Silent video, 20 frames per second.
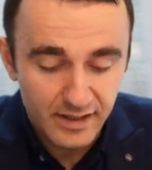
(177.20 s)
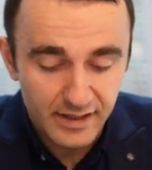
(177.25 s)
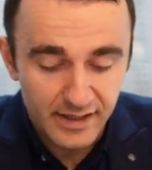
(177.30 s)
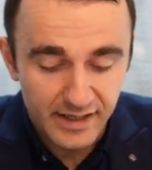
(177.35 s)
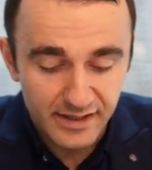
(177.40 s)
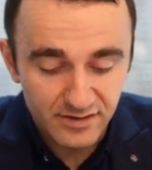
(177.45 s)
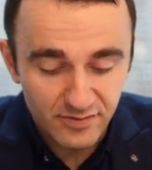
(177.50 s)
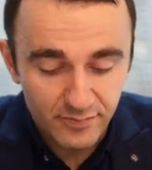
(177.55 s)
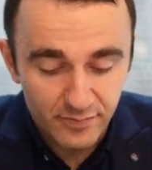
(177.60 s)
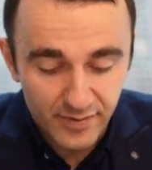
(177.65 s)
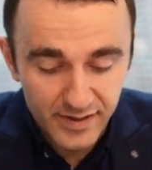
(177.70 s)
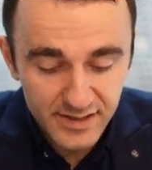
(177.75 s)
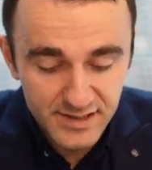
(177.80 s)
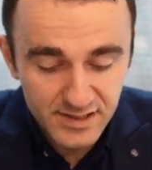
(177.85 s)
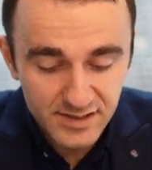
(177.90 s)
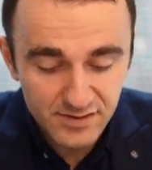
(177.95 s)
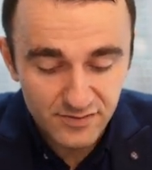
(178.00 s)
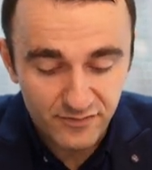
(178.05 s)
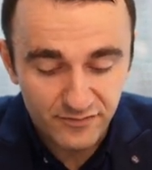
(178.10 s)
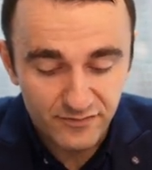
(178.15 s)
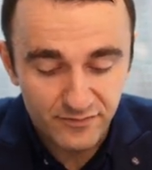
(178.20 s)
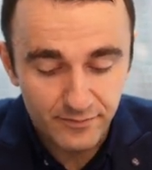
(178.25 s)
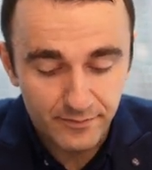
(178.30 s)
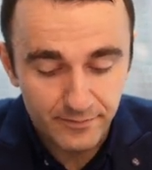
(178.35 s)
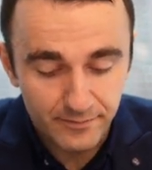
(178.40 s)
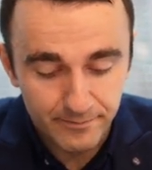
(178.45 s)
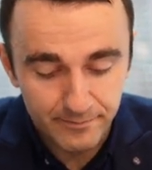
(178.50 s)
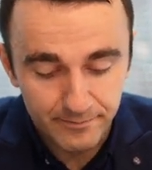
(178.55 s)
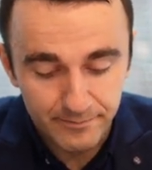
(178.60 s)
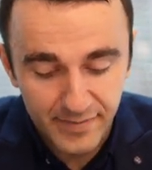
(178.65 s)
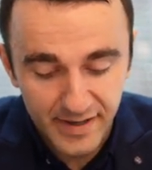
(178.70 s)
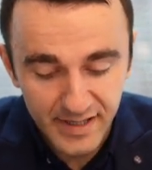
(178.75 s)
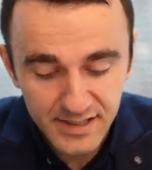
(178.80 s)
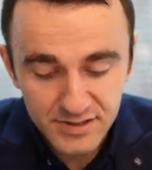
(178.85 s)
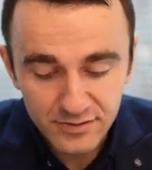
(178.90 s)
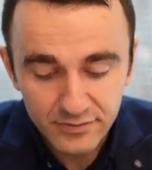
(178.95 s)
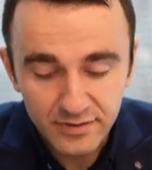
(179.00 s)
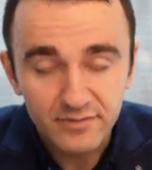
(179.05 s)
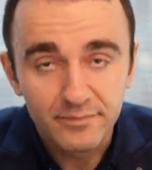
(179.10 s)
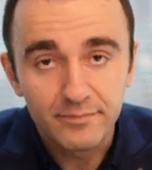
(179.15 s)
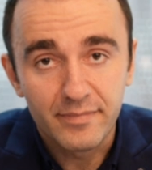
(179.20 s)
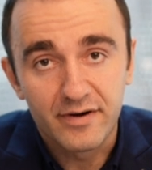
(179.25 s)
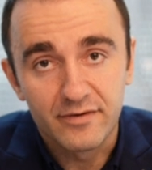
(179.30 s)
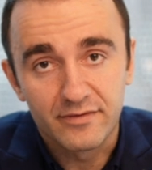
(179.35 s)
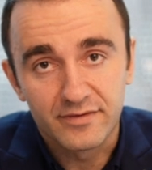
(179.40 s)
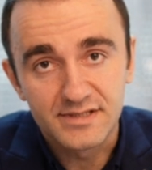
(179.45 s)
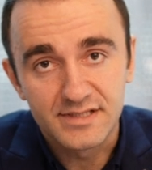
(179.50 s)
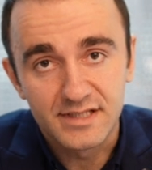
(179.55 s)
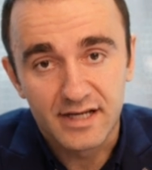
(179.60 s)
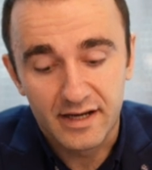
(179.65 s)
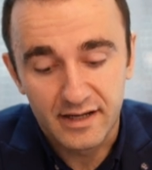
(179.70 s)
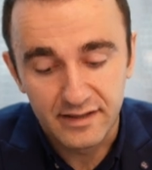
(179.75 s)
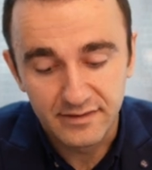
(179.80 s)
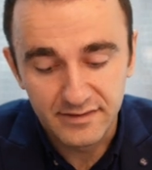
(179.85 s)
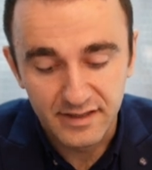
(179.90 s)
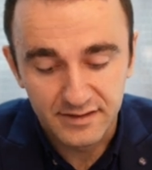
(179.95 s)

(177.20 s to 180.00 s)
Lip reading: in the presence of benzoyl peroxide,